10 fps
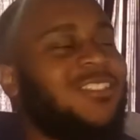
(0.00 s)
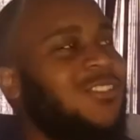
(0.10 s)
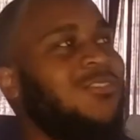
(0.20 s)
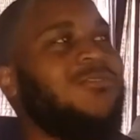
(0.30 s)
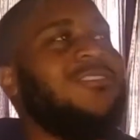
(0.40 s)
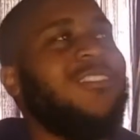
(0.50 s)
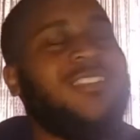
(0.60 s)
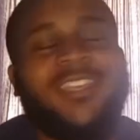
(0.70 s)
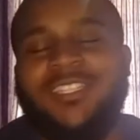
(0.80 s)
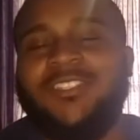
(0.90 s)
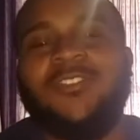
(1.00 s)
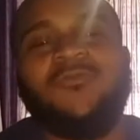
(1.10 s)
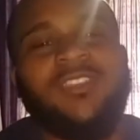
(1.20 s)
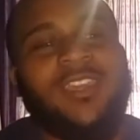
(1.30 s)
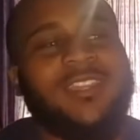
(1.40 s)
so the next
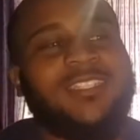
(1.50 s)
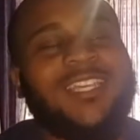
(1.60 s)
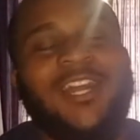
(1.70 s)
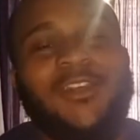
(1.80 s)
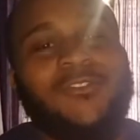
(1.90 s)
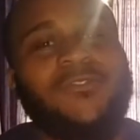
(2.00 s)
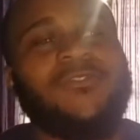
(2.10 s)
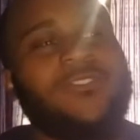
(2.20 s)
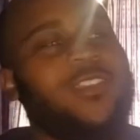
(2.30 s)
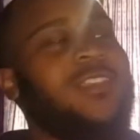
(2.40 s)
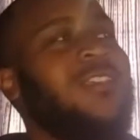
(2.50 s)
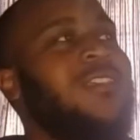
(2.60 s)
song we got is called Free.